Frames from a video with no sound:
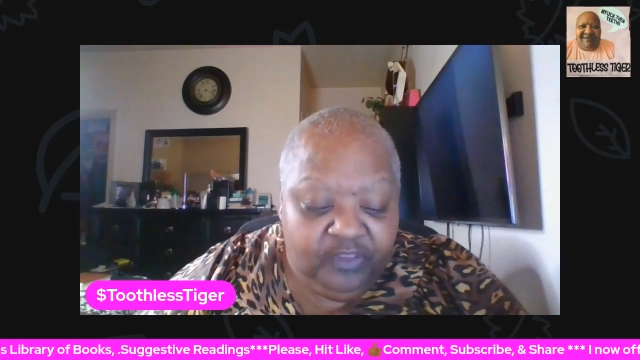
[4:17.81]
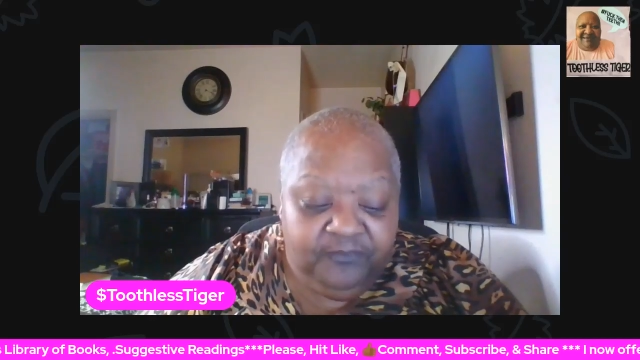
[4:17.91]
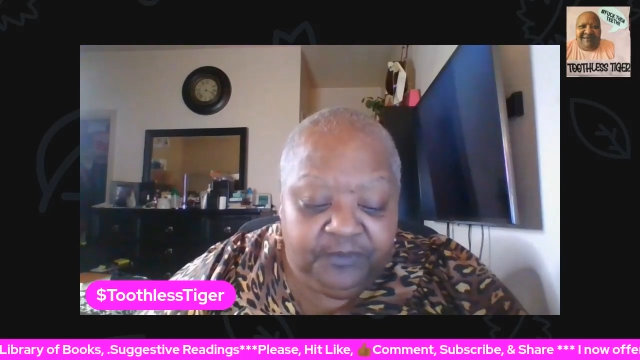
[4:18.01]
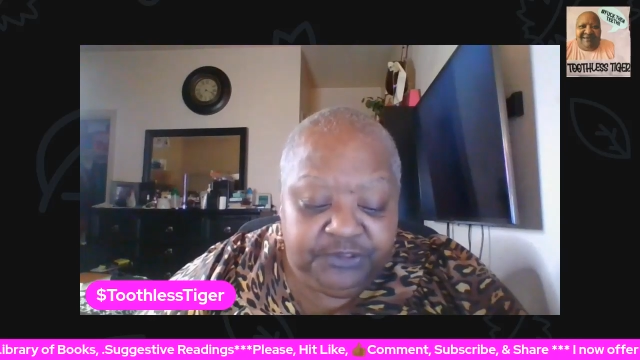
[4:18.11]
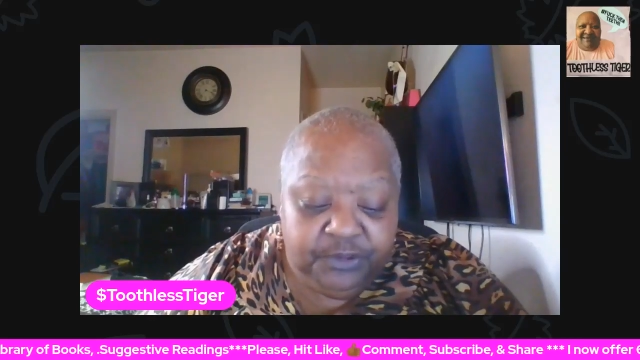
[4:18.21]

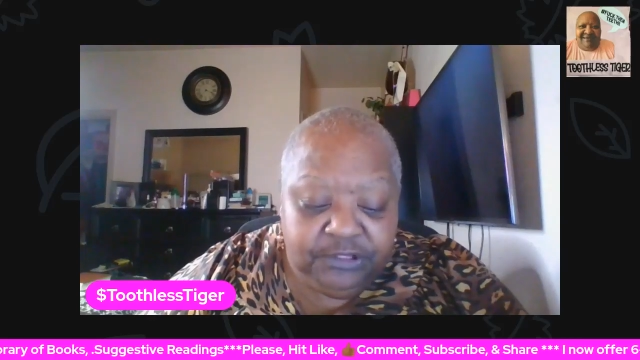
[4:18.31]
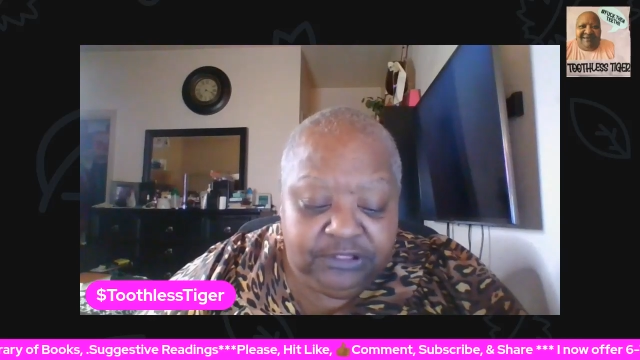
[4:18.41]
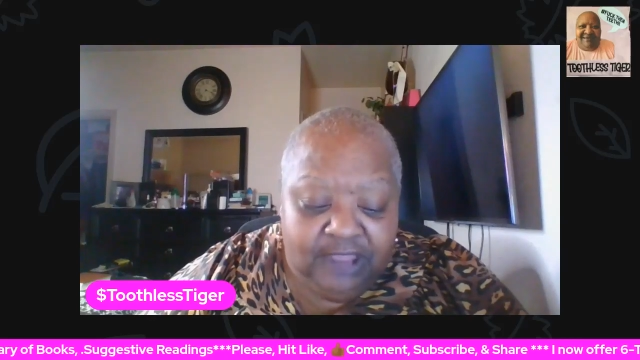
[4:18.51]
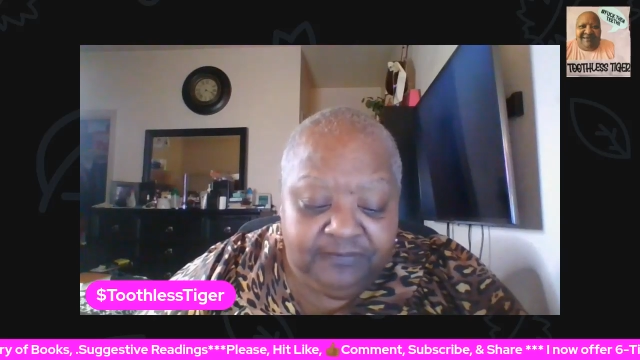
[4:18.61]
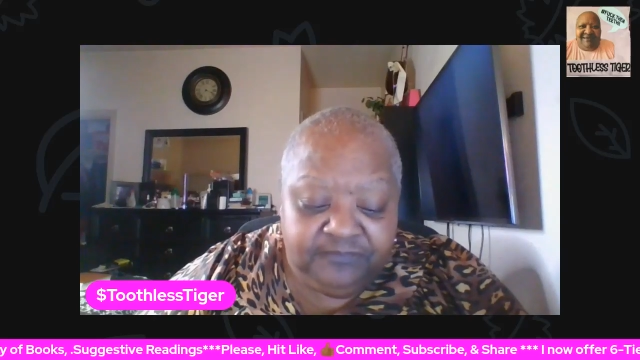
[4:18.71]
For certain
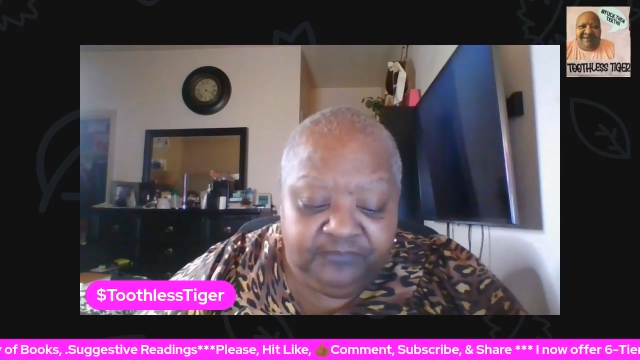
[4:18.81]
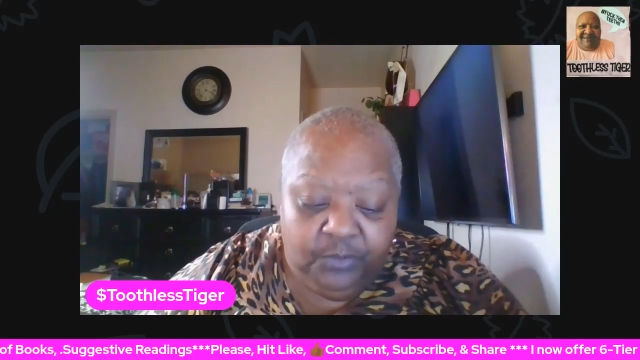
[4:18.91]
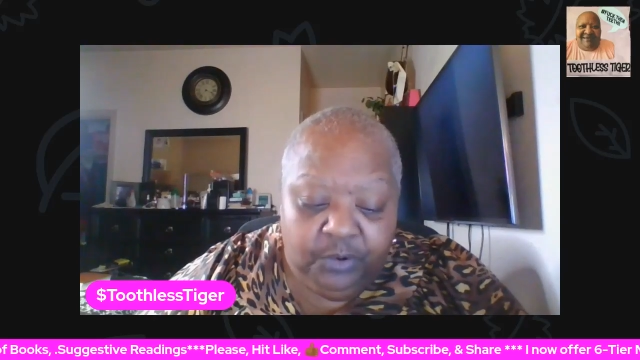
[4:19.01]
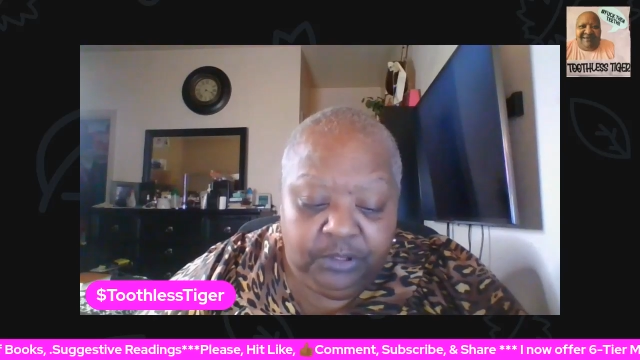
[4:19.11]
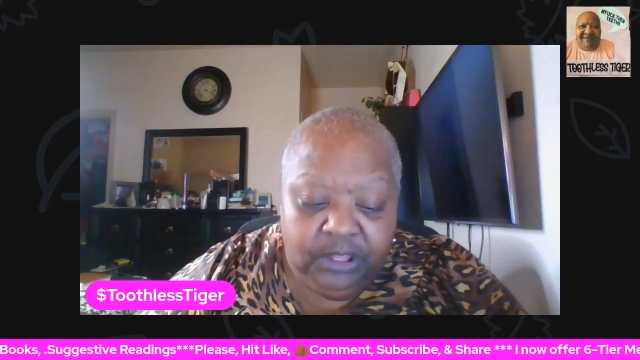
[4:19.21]
types of
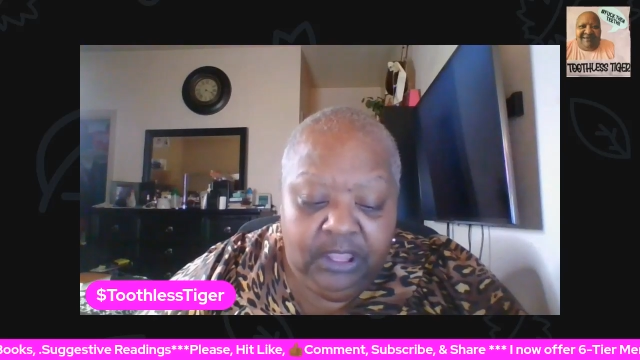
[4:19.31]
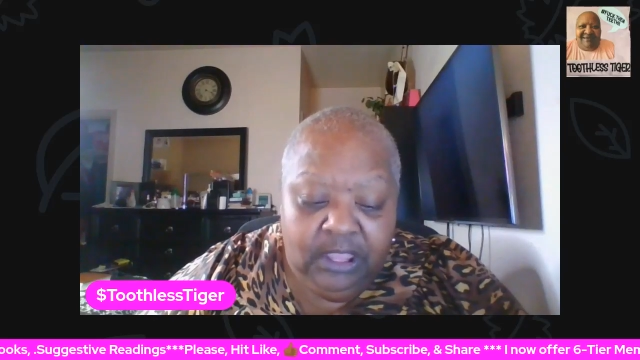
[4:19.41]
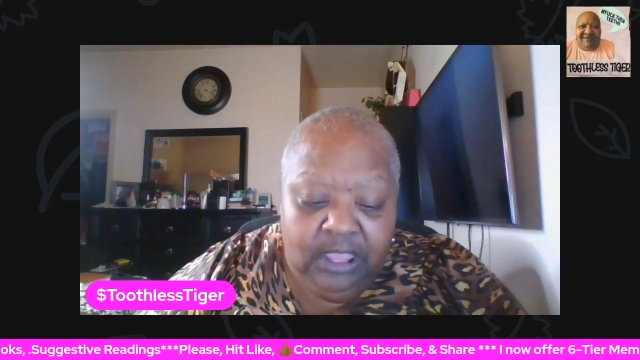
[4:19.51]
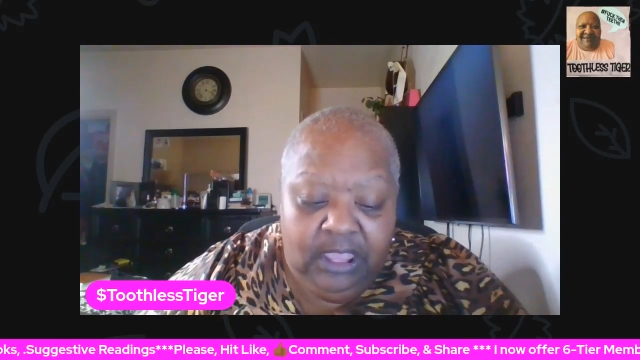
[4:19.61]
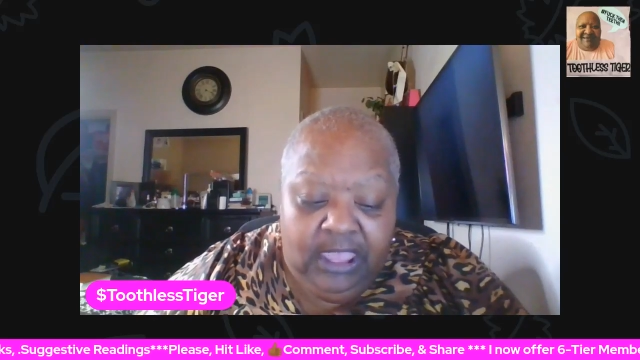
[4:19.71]
work,
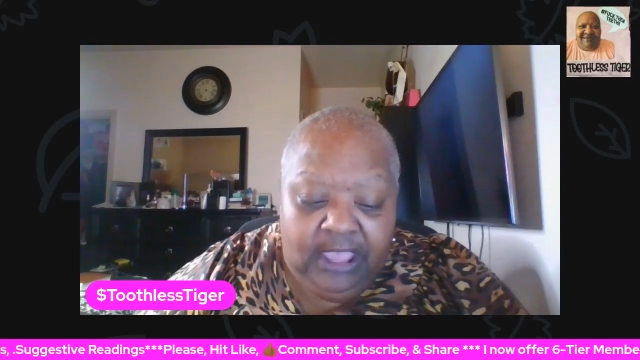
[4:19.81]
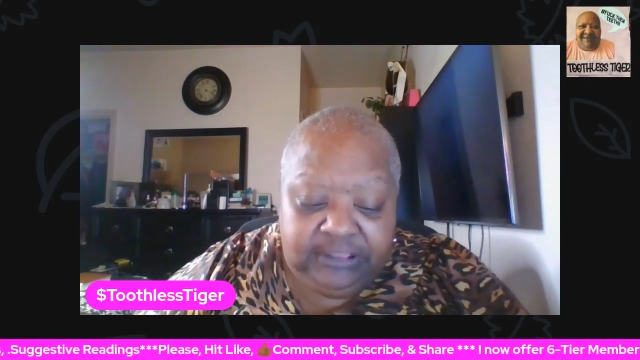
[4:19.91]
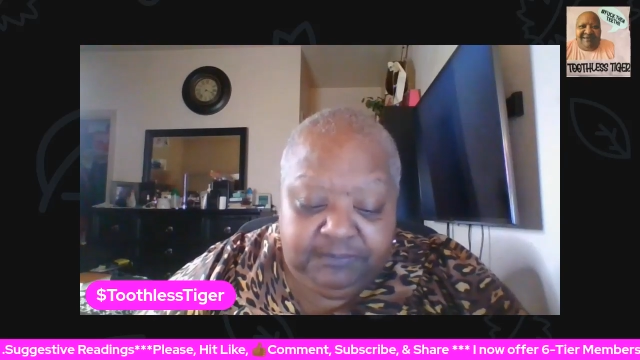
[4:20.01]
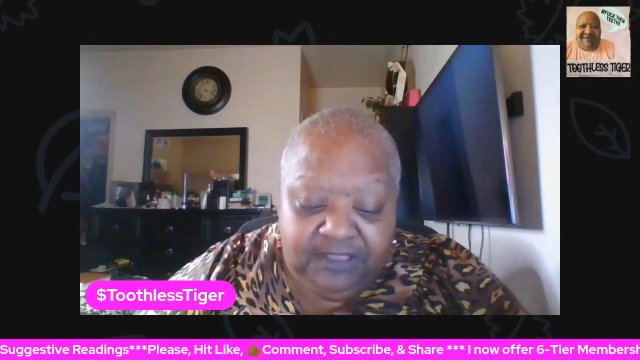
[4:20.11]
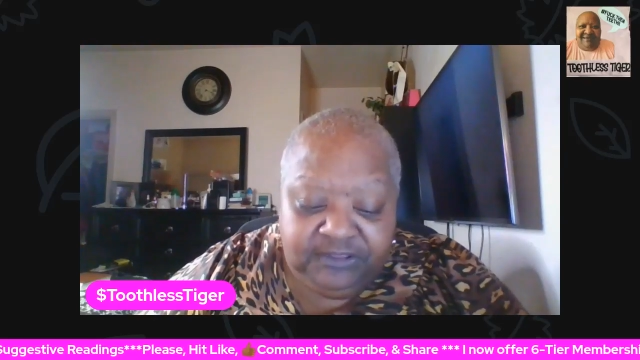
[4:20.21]

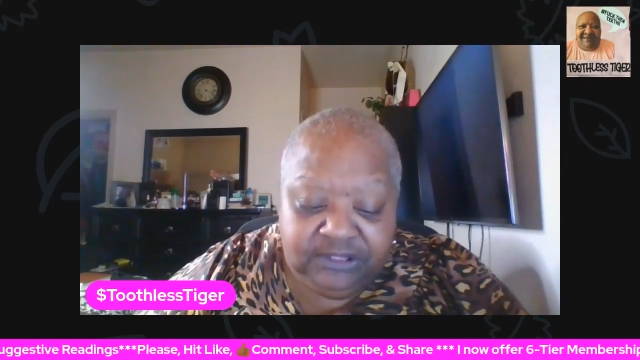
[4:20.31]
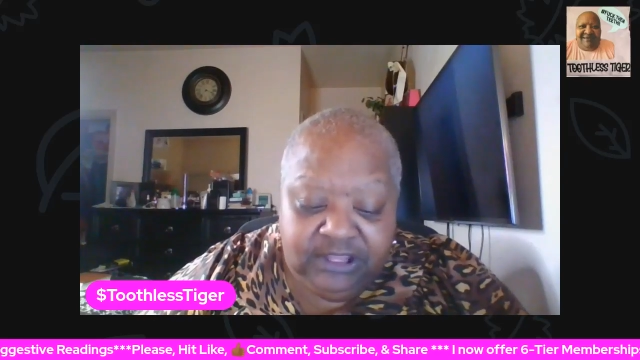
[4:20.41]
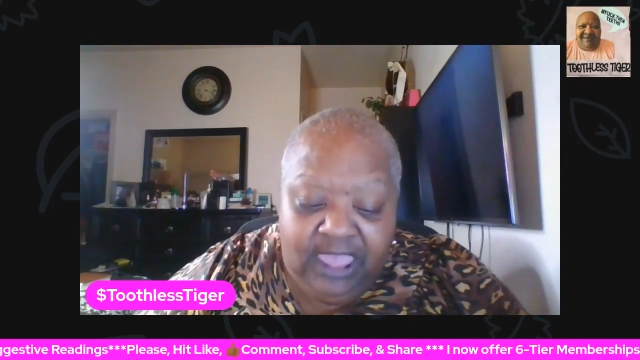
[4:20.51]
especially